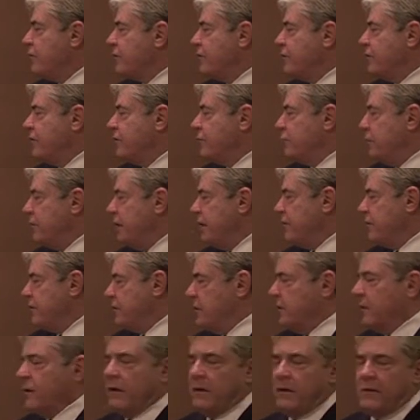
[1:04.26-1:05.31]

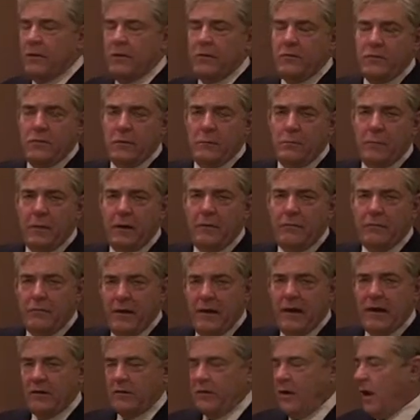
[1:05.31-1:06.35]
suspicion, you should be
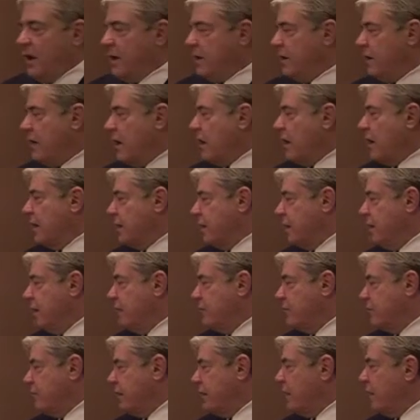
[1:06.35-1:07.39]
found not
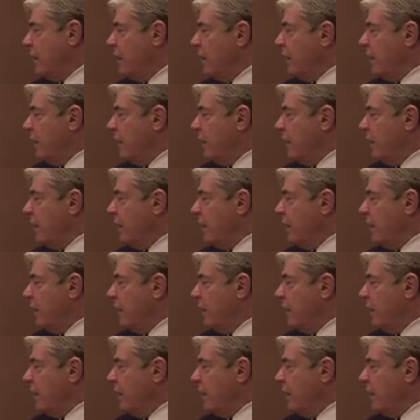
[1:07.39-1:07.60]
guilty.